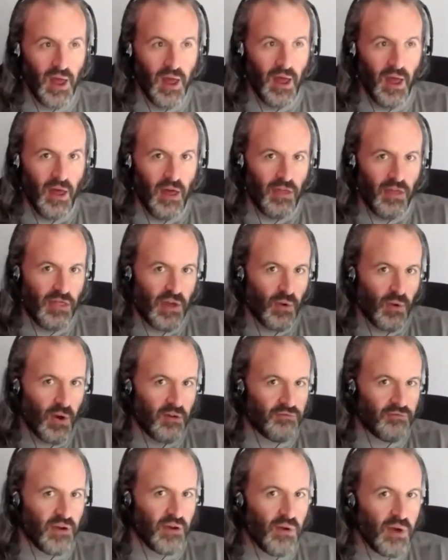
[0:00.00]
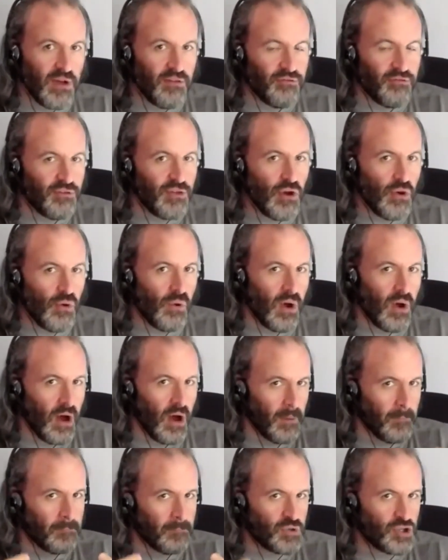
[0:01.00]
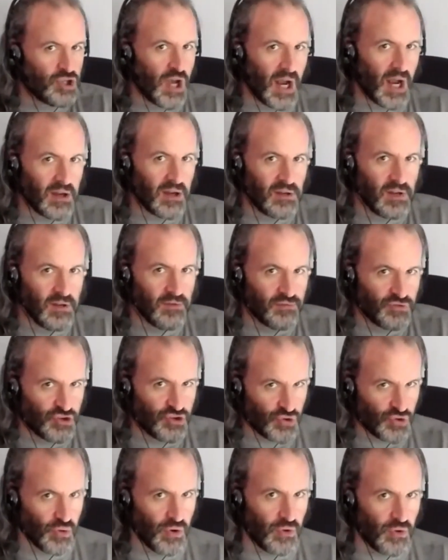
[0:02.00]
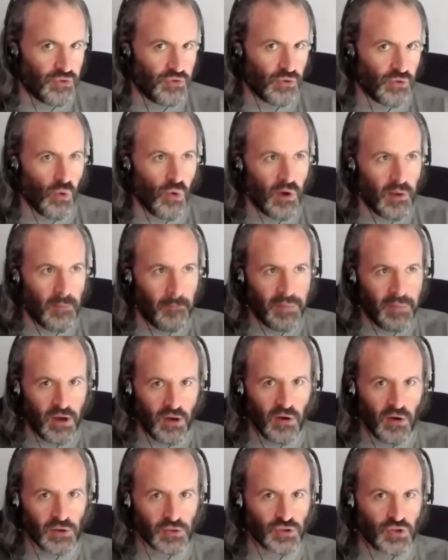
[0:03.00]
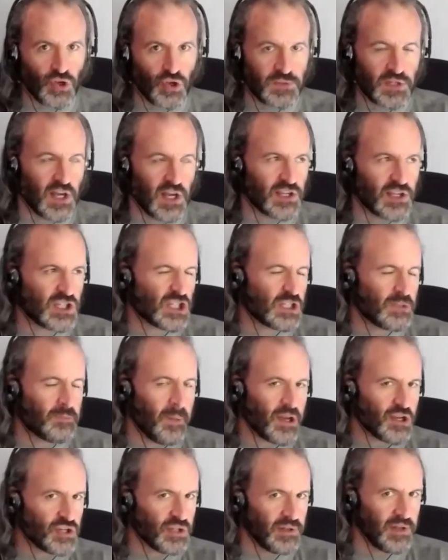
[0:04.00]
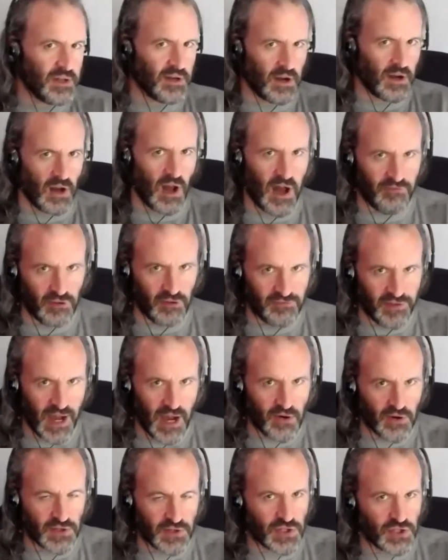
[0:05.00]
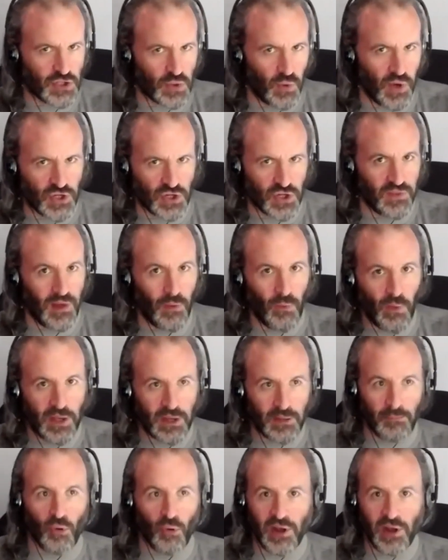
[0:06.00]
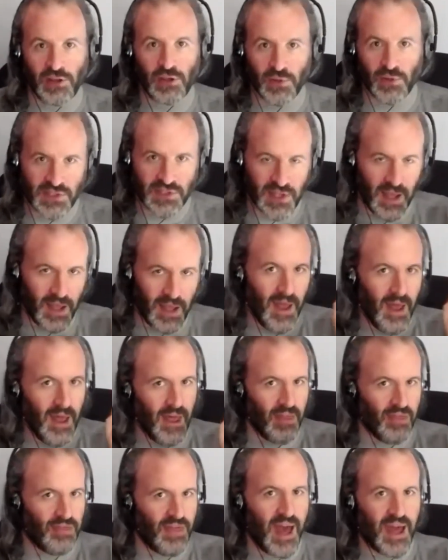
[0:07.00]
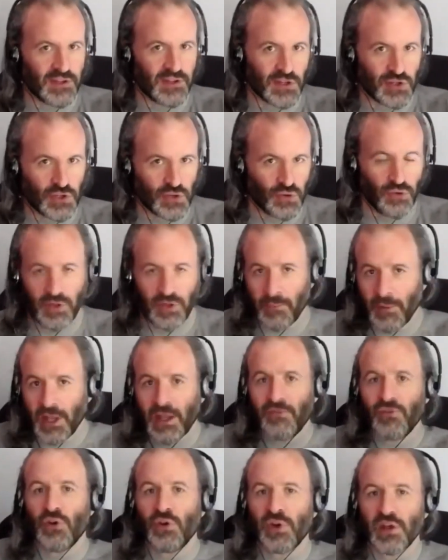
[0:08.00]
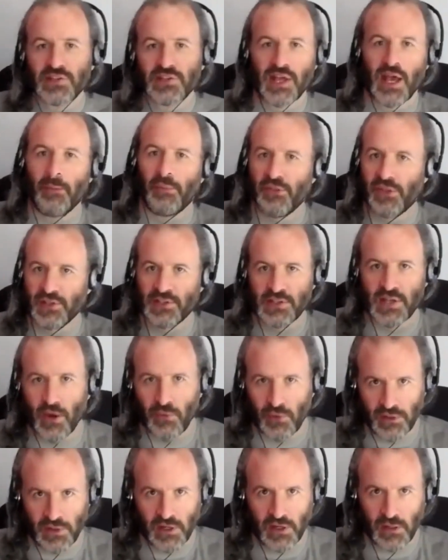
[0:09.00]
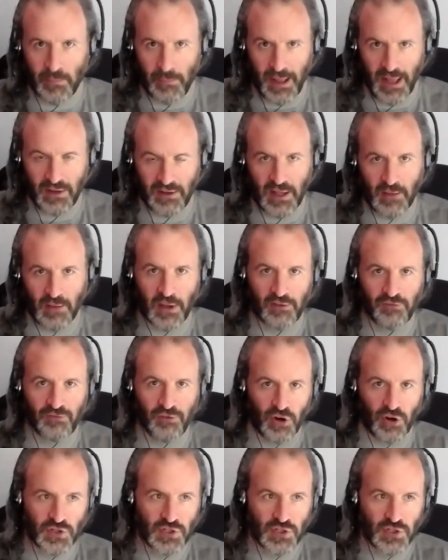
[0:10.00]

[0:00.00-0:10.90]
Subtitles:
There are very few objective truths or empirical truths, especially in a novel virus situation, that we can point to and say, that is a truth. I'm going to give you an example that's not related to pandemic first.